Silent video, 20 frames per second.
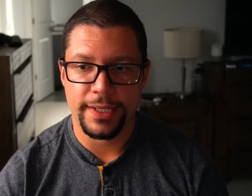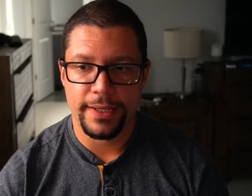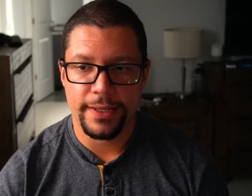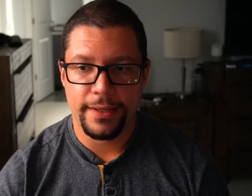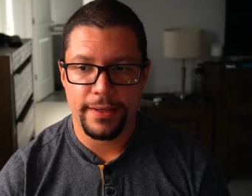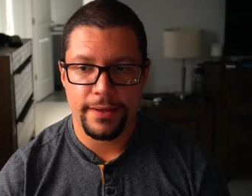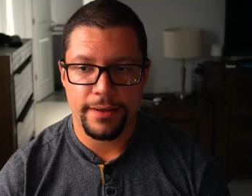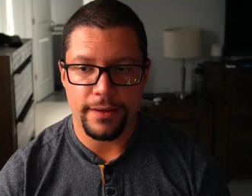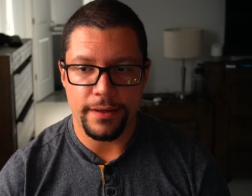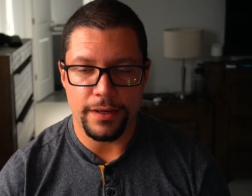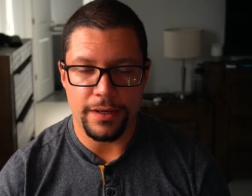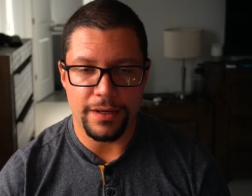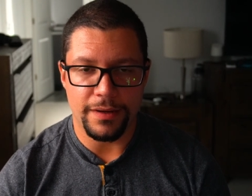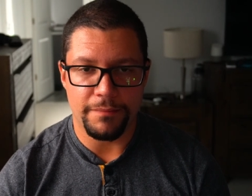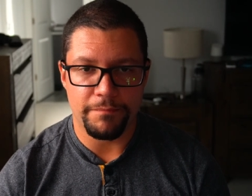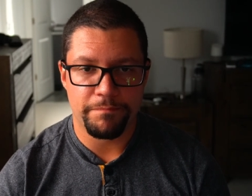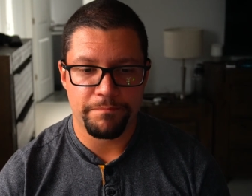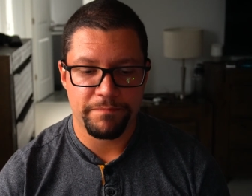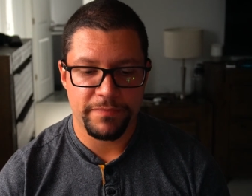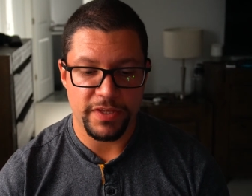Um,
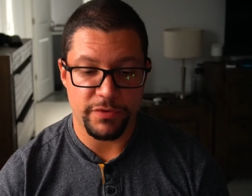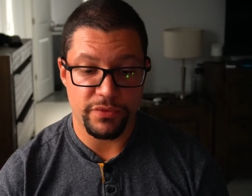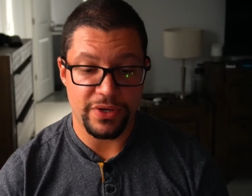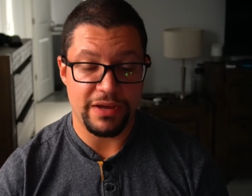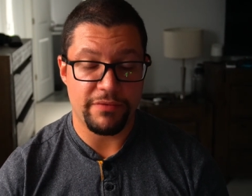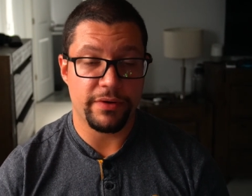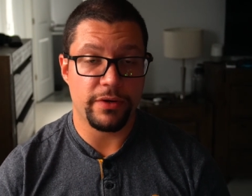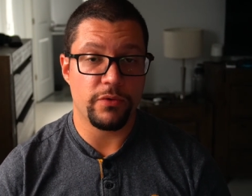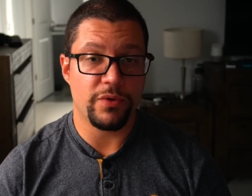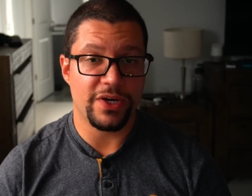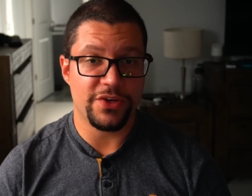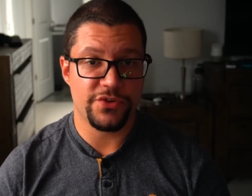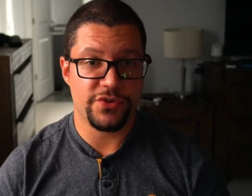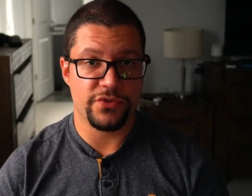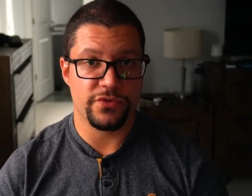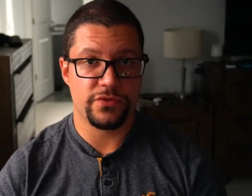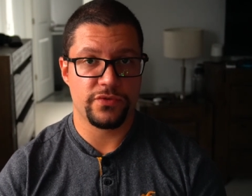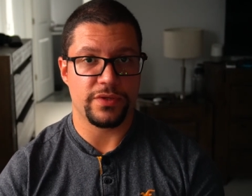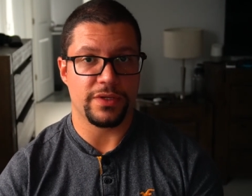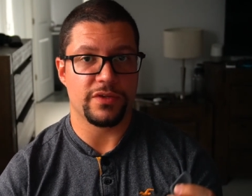if you have any questions
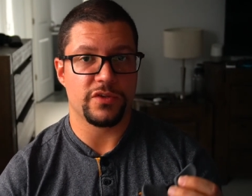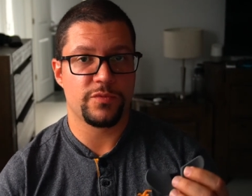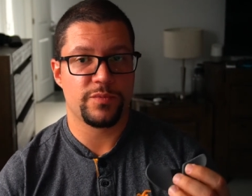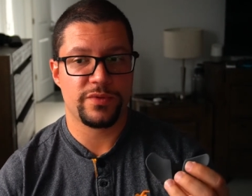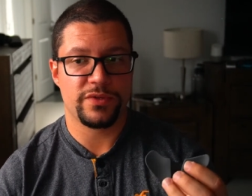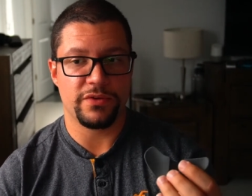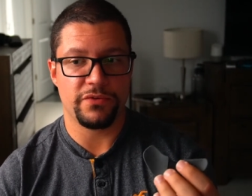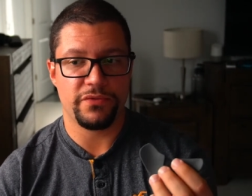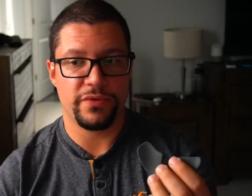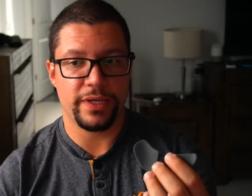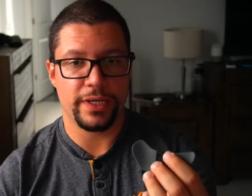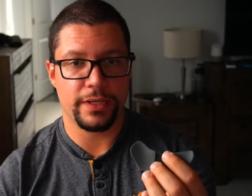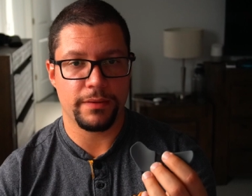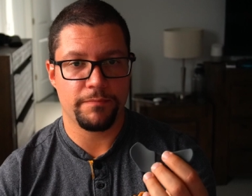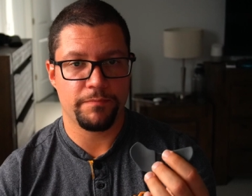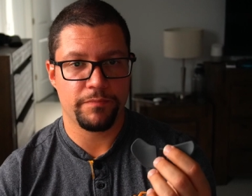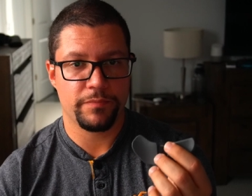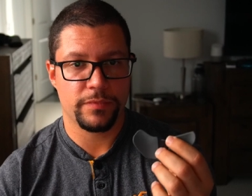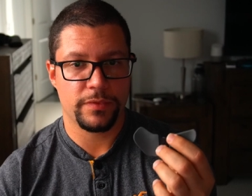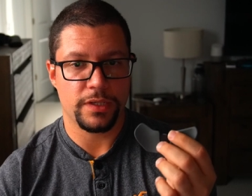in specific
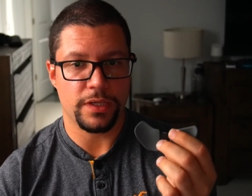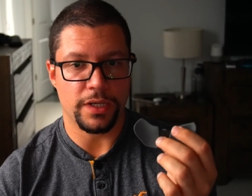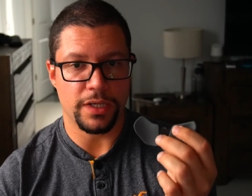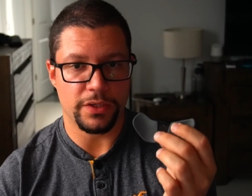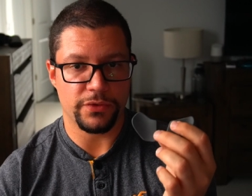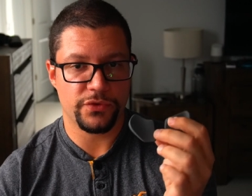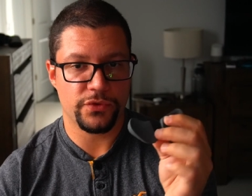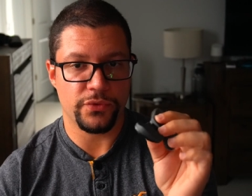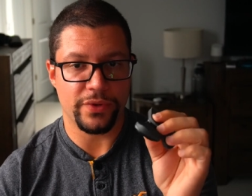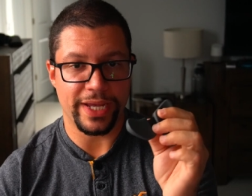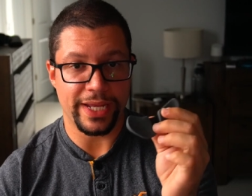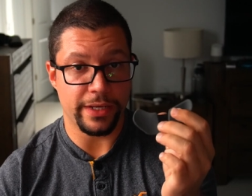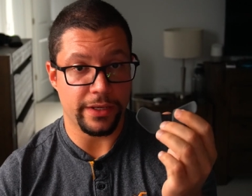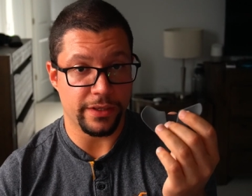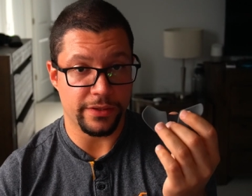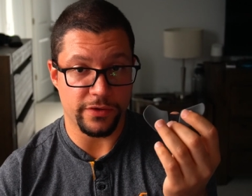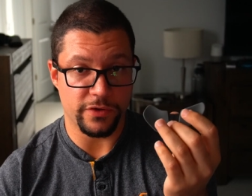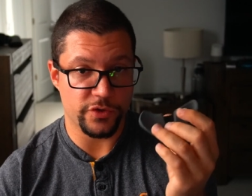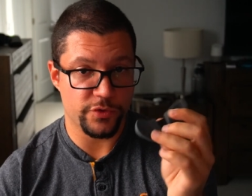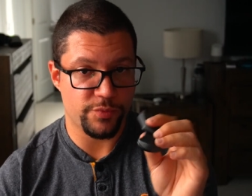uh, to any of those
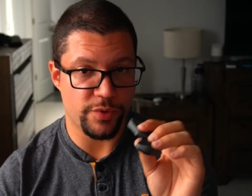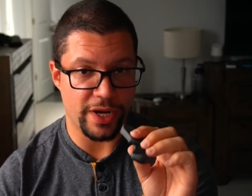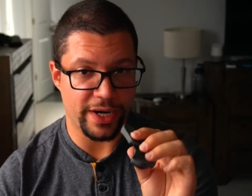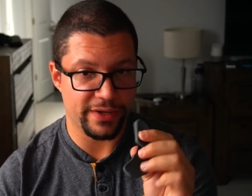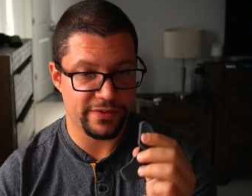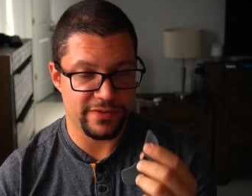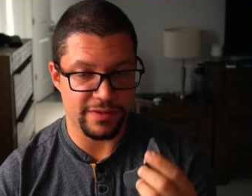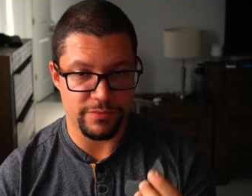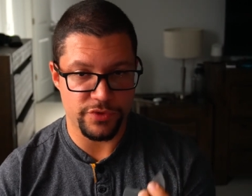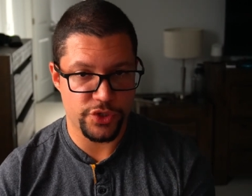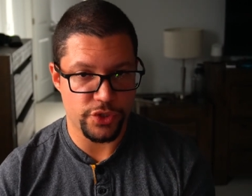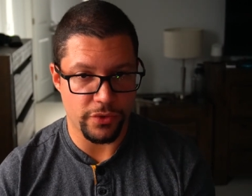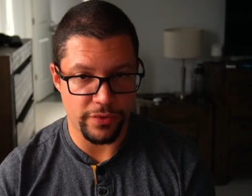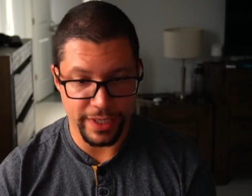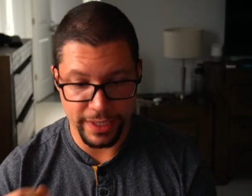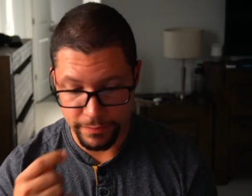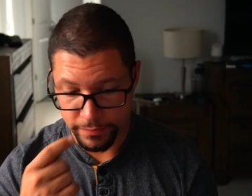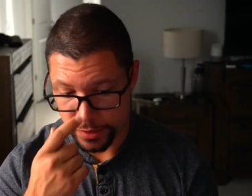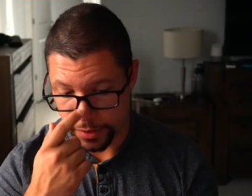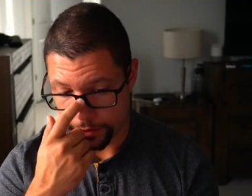products I'm showing, you
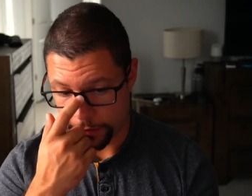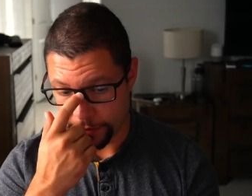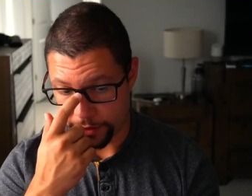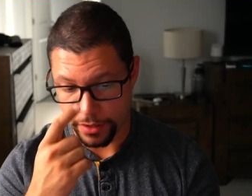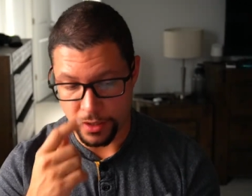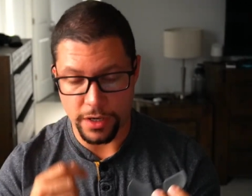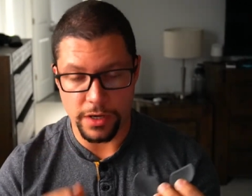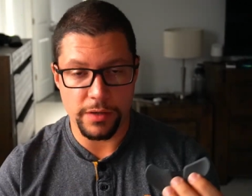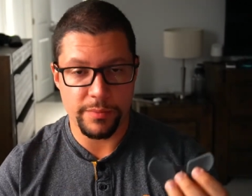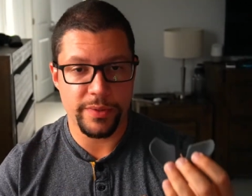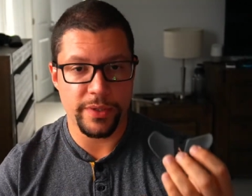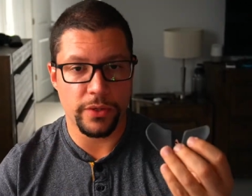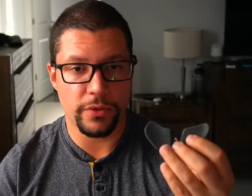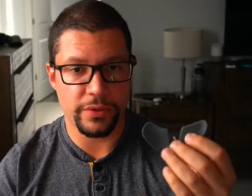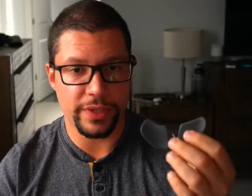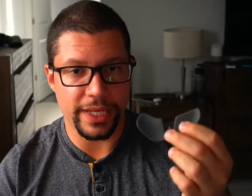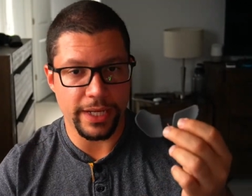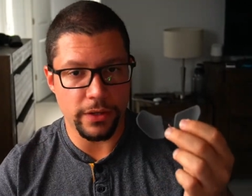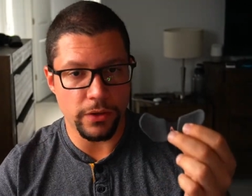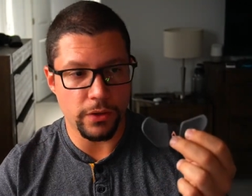know, the Carpio, they
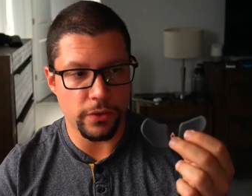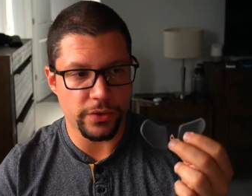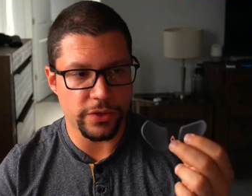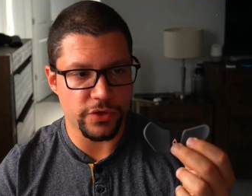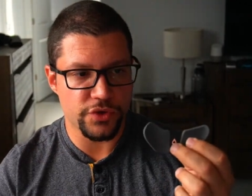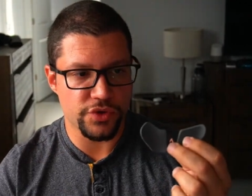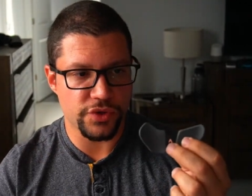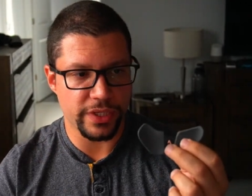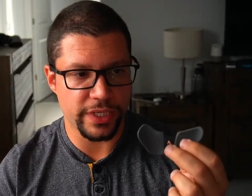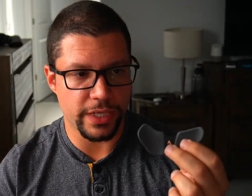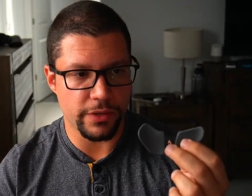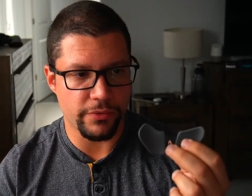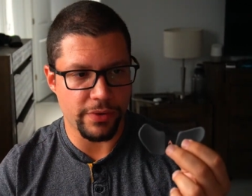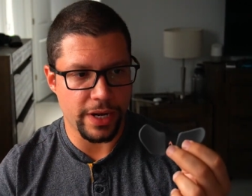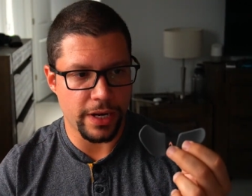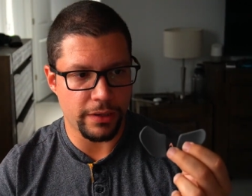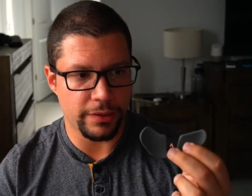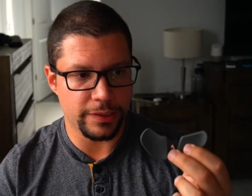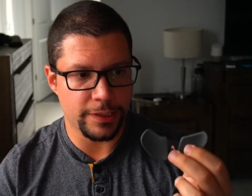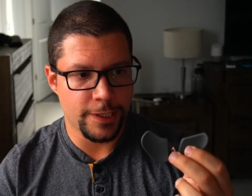go usually around
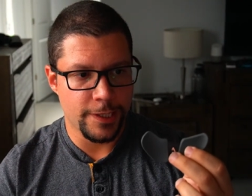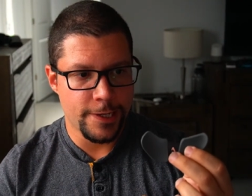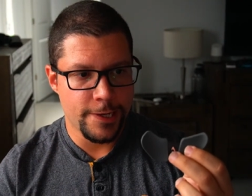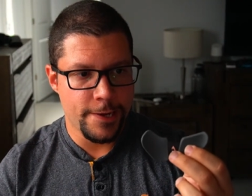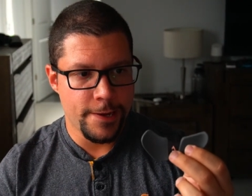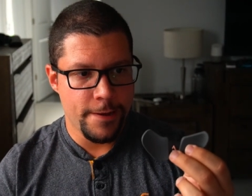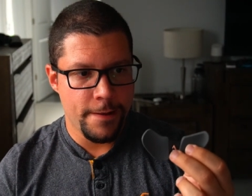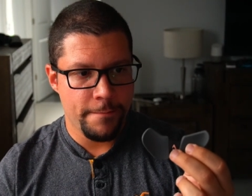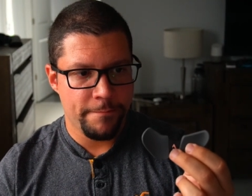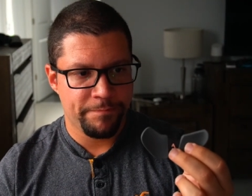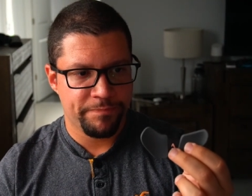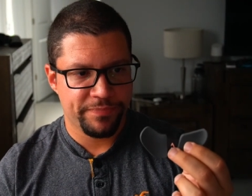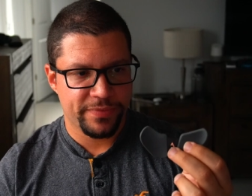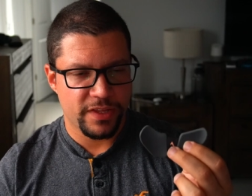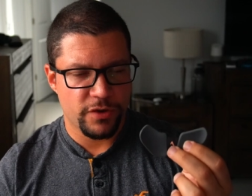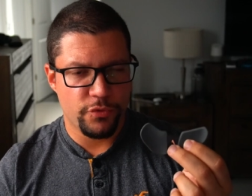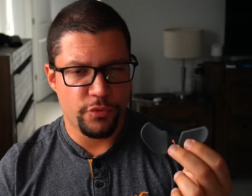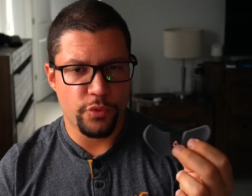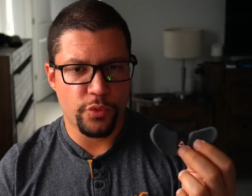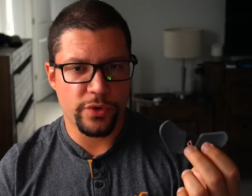
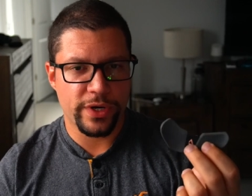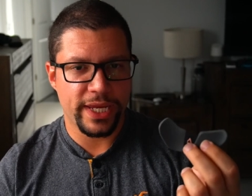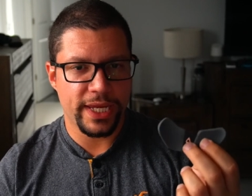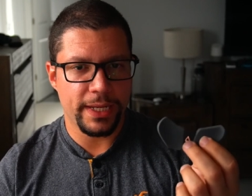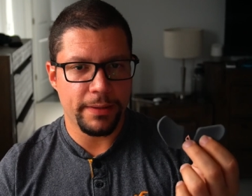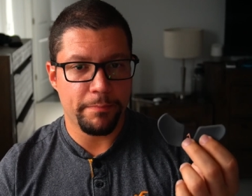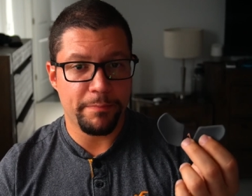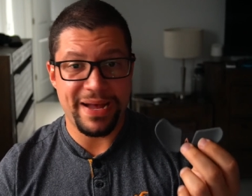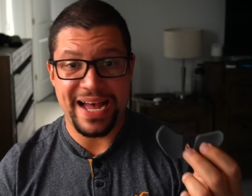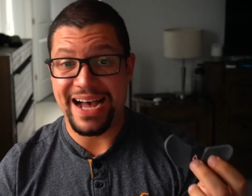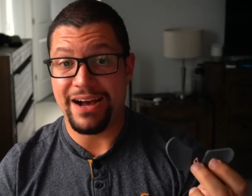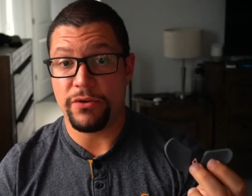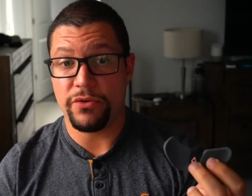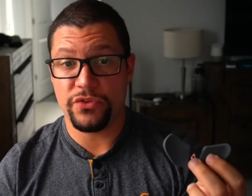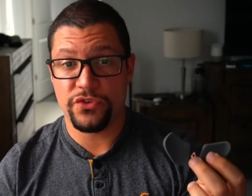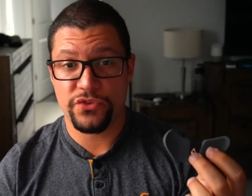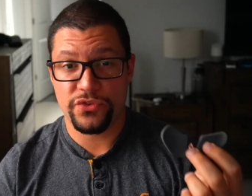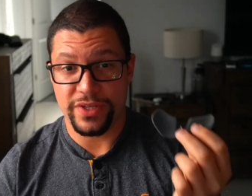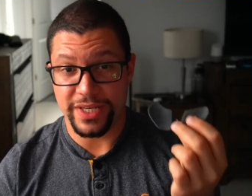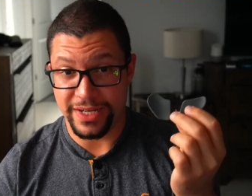40 pounds.
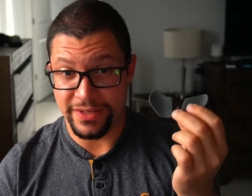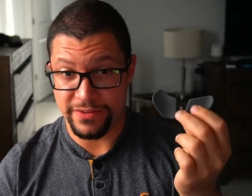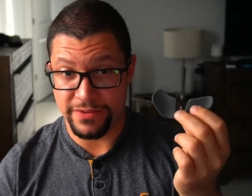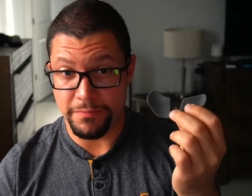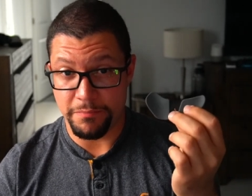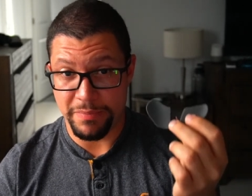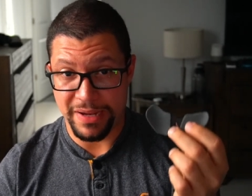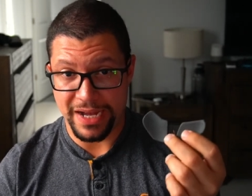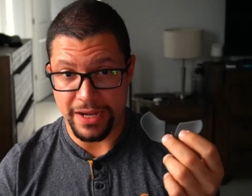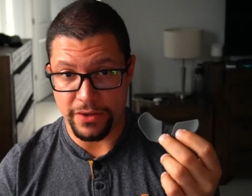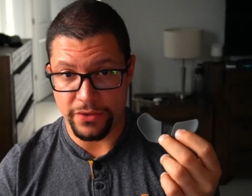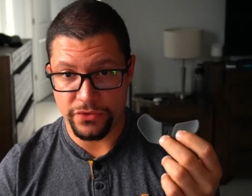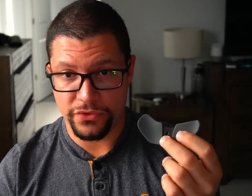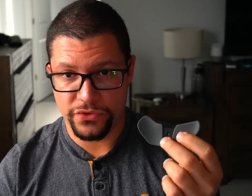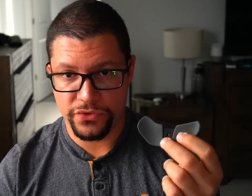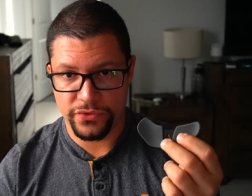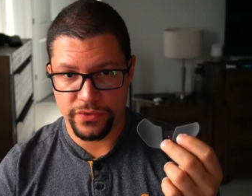It is in pounds.